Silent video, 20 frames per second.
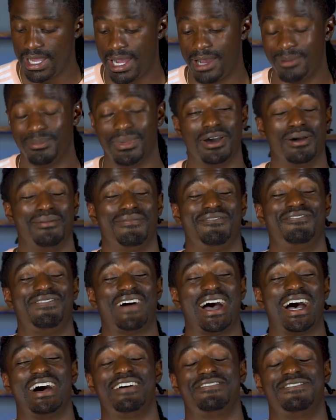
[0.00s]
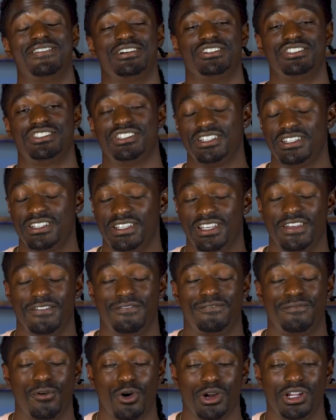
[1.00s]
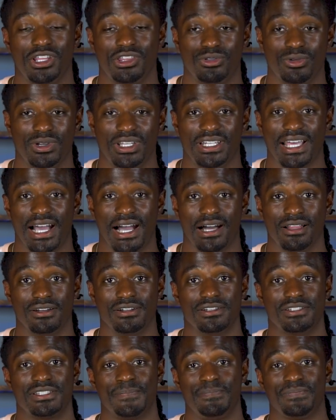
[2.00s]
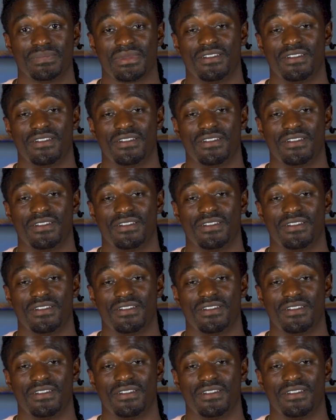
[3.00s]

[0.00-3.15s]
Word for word: I'm up five hundred forty-three dollars